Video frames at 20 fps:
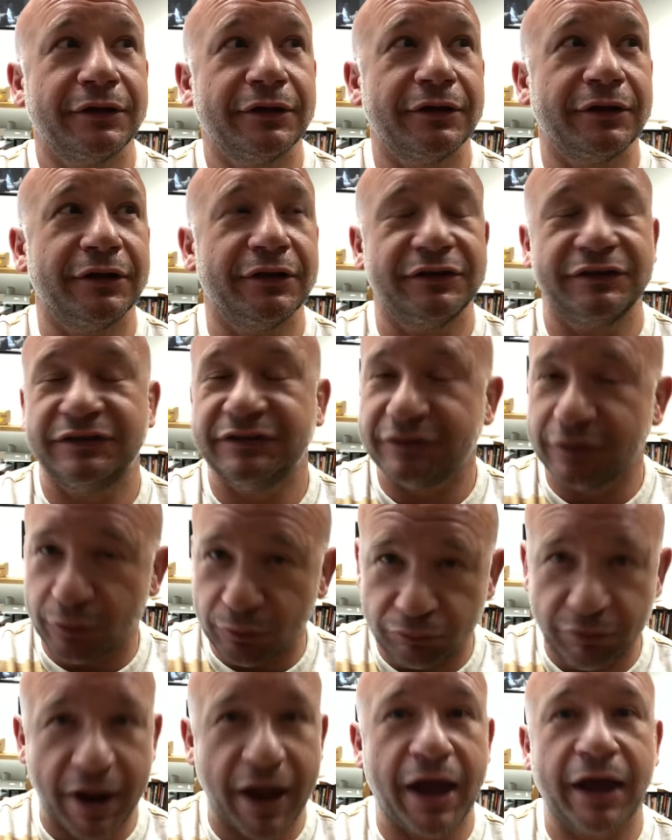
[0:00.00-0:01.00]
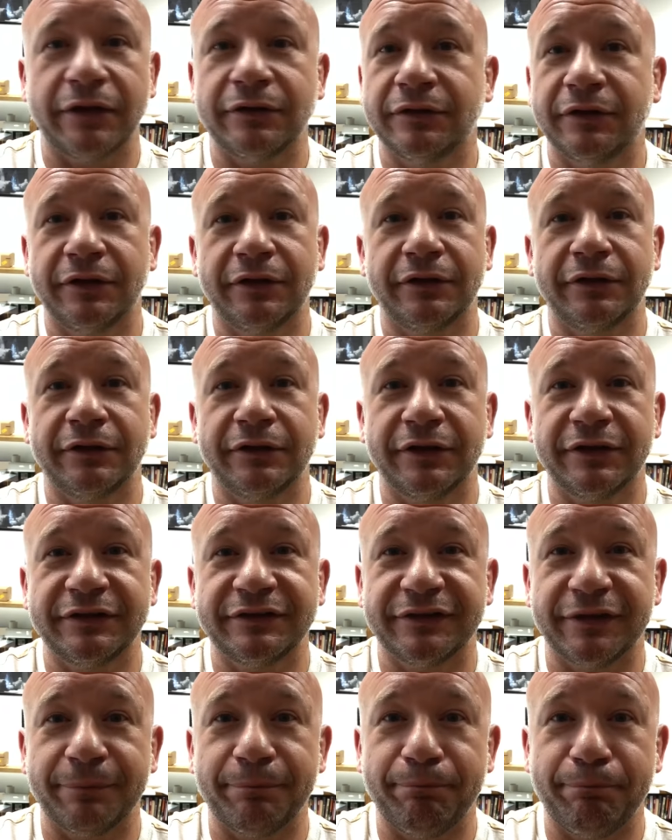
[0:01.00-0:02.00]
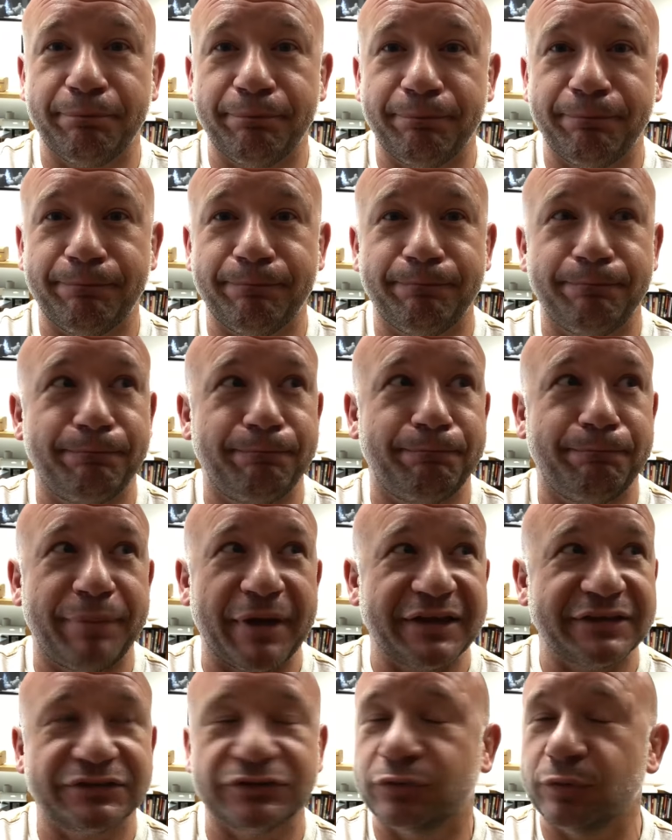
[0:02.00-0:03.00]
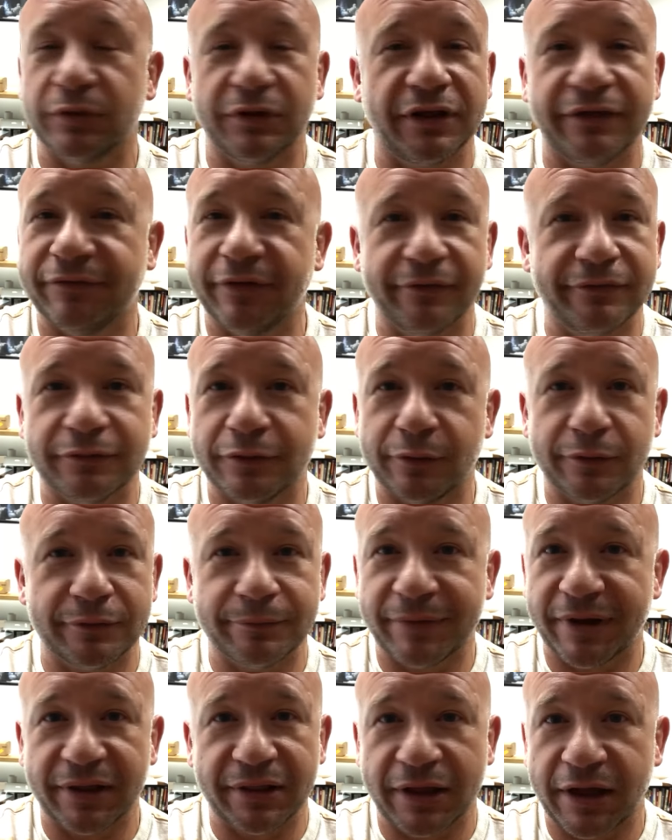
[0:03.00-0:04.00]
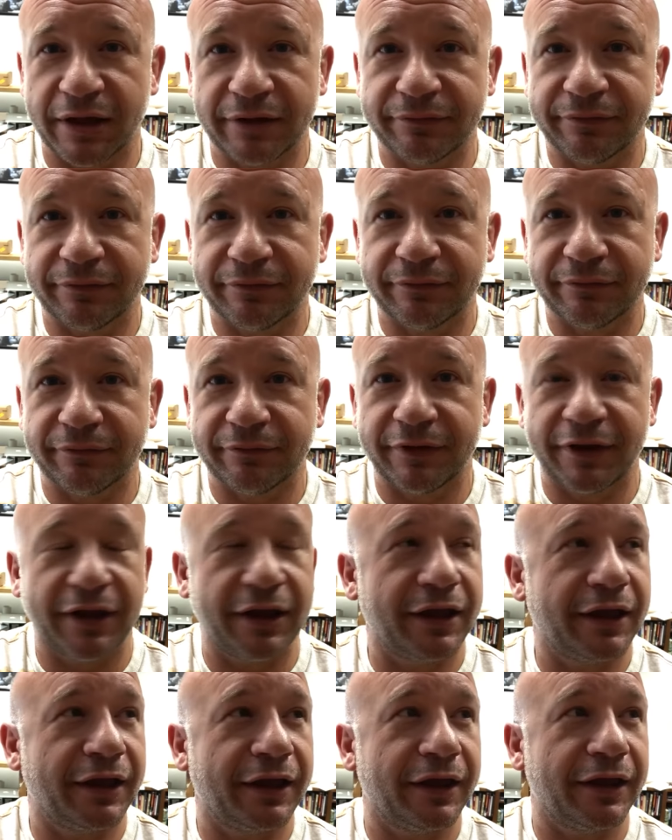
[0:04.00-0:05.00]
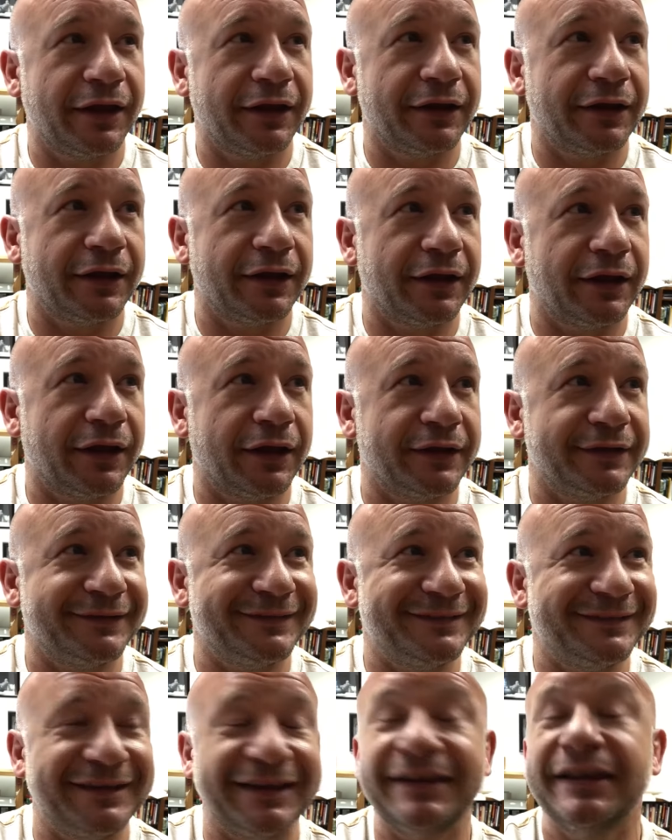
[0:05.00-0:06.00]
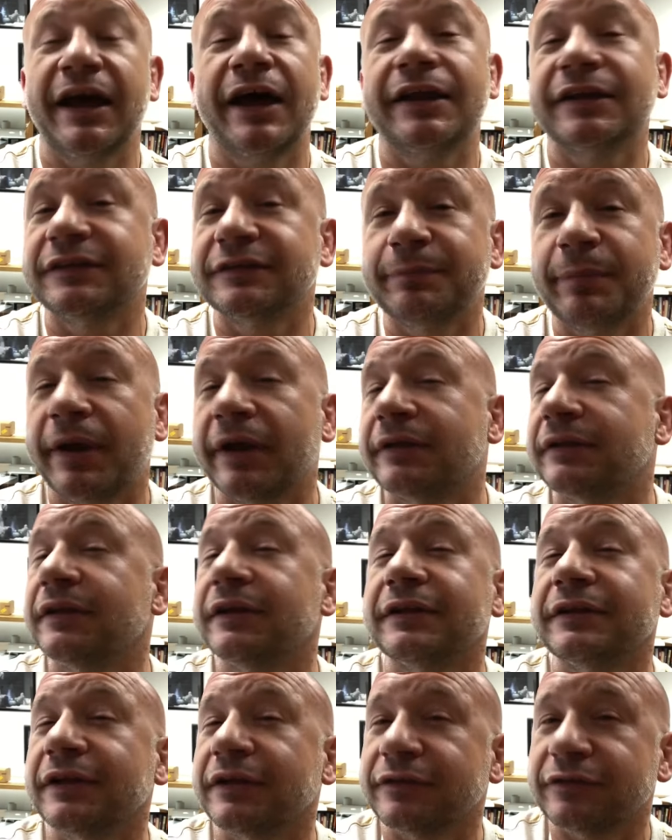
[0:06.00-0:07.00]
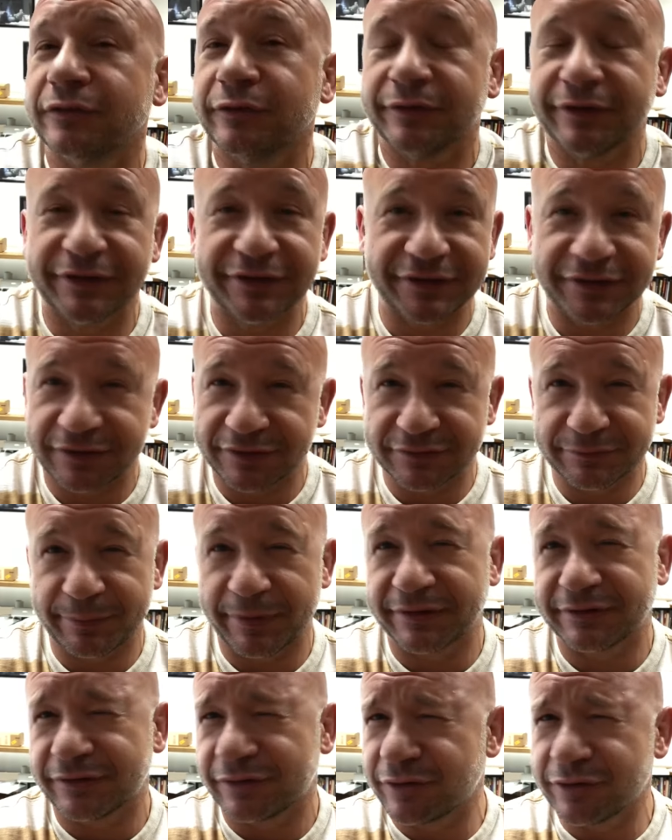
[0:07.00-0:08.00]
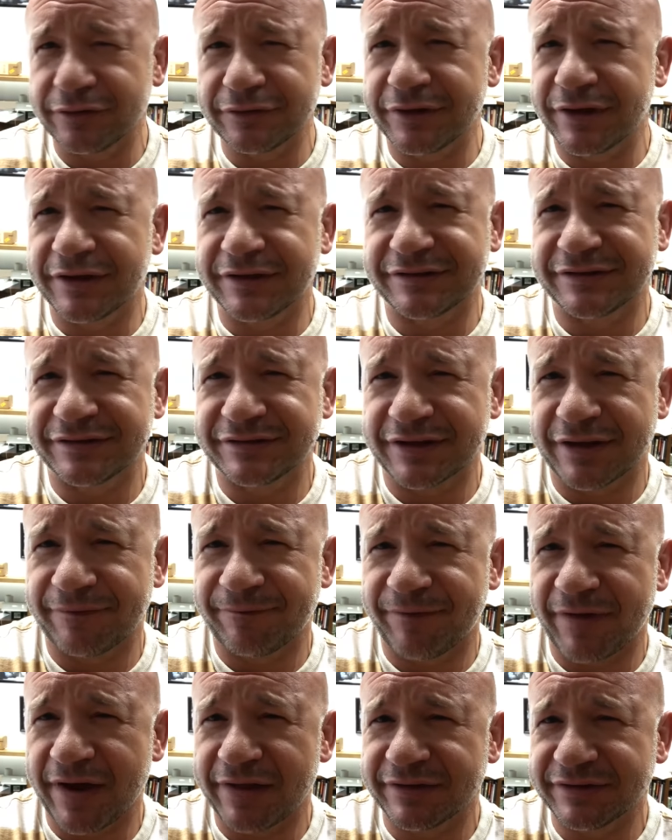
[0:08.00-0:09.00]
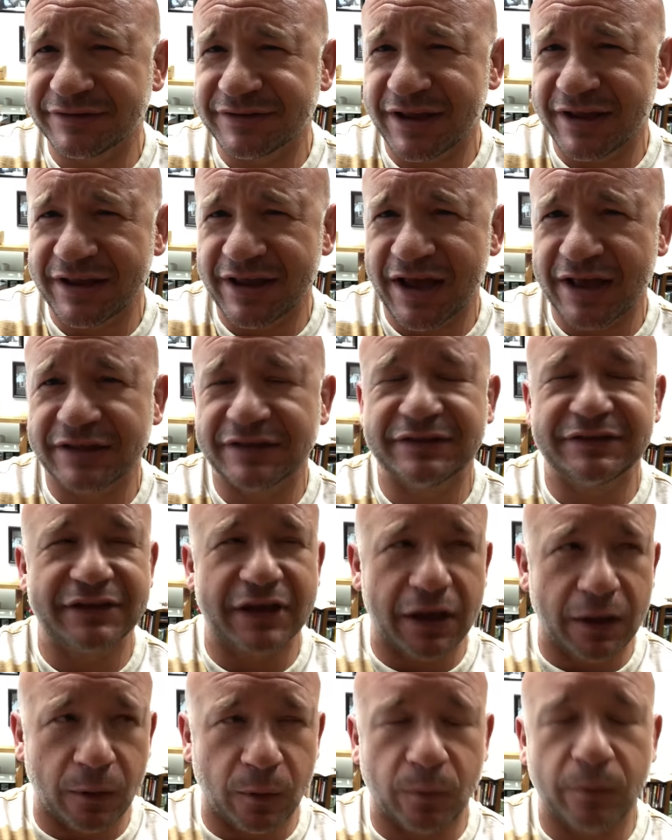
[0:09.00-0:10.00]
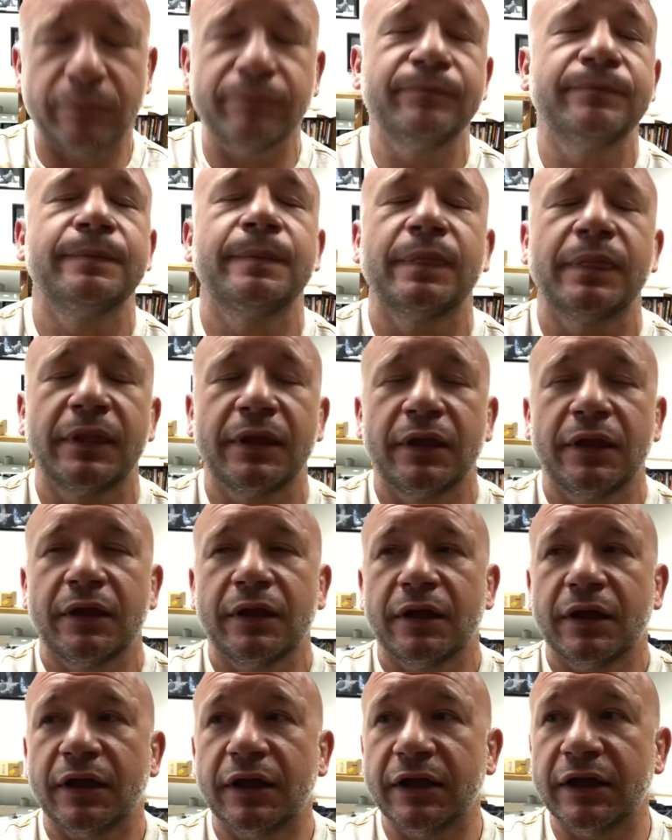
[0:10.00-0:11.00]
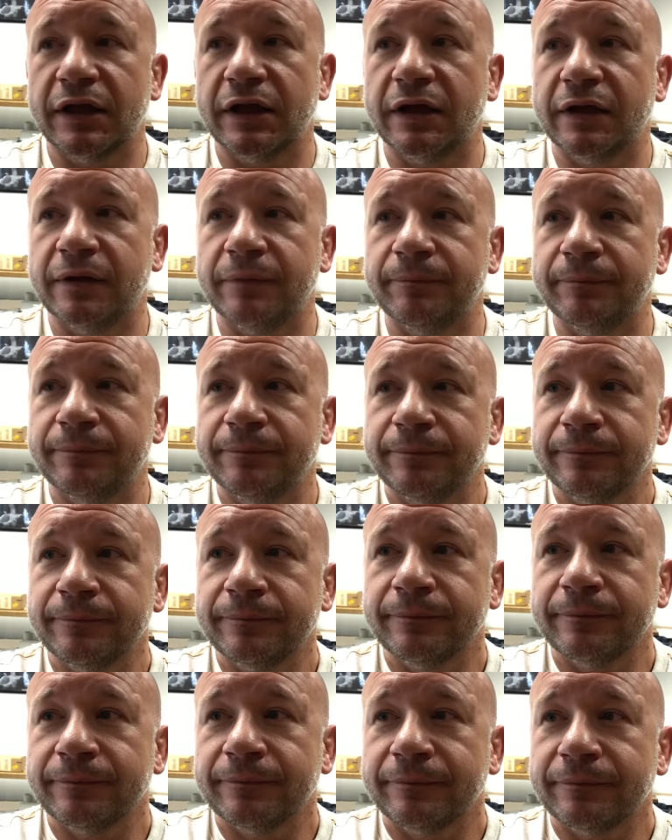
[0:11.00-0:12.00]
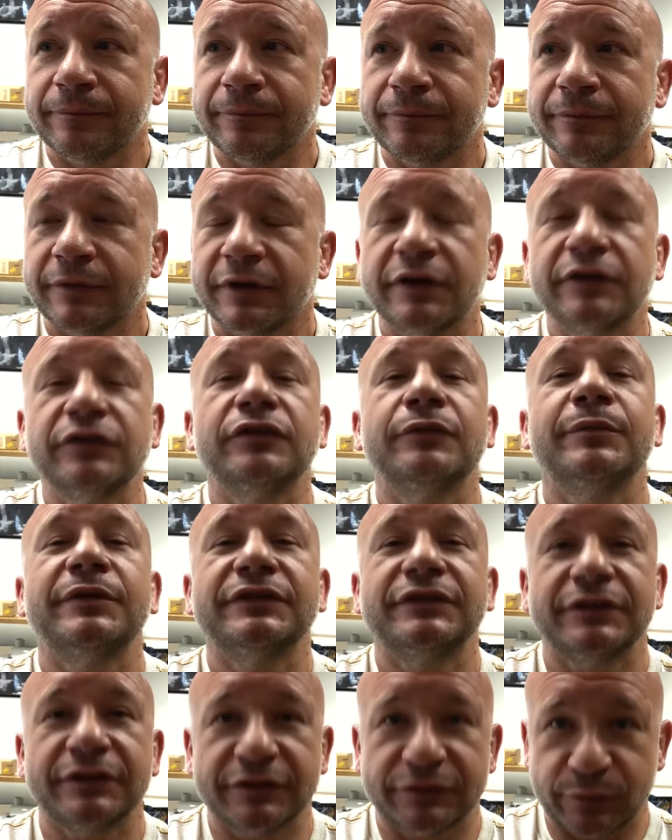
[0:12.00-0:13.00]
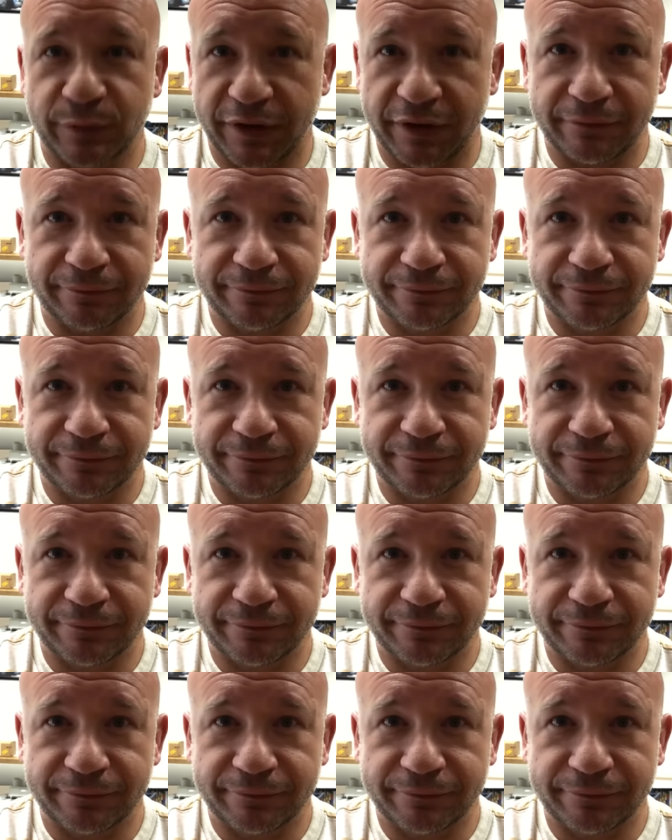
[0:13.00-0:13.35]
It is so rad. It's the best grill I've ever owned in my life. And I did not expect it, and I certainly didn't expect it early because it's not Father's Day yet. So here's your mission this week.